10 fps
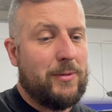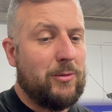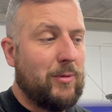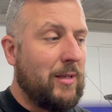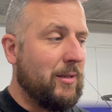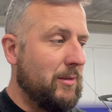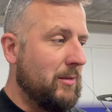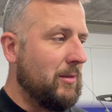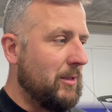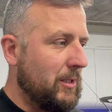So rather
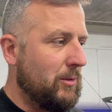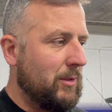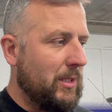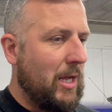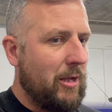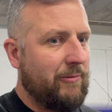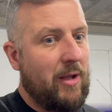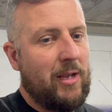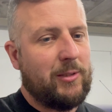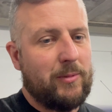than do it
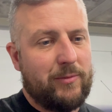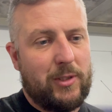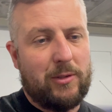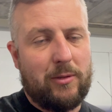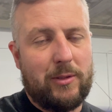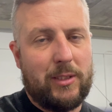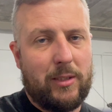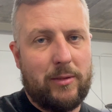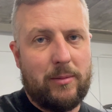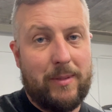half-assed, we've just gone to
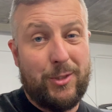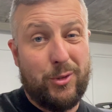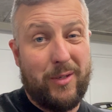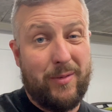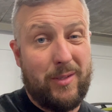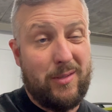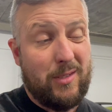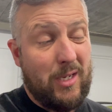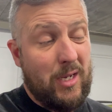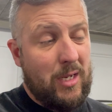town and made sure everything's
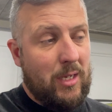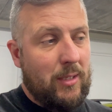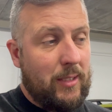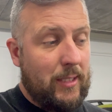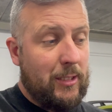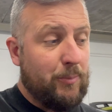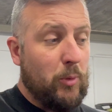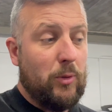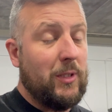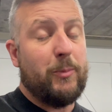
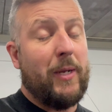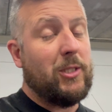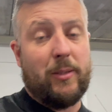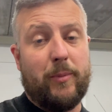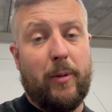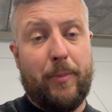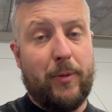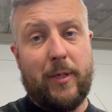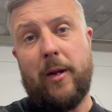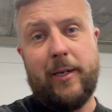spot on, especially when we're putting
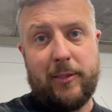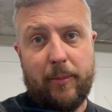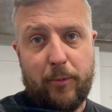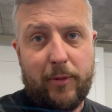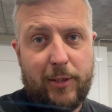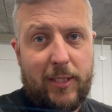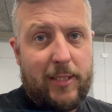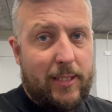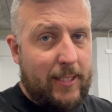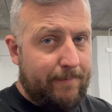an RS Turbo engine
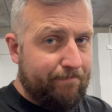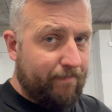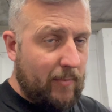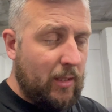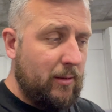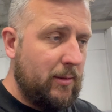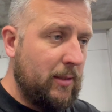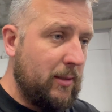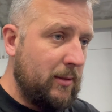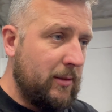into the
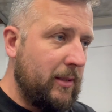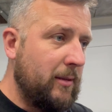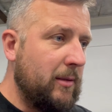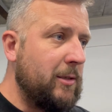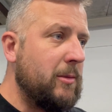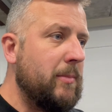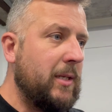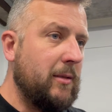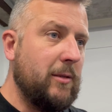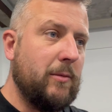engine bay
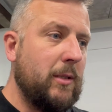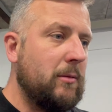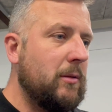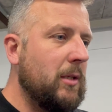now as well.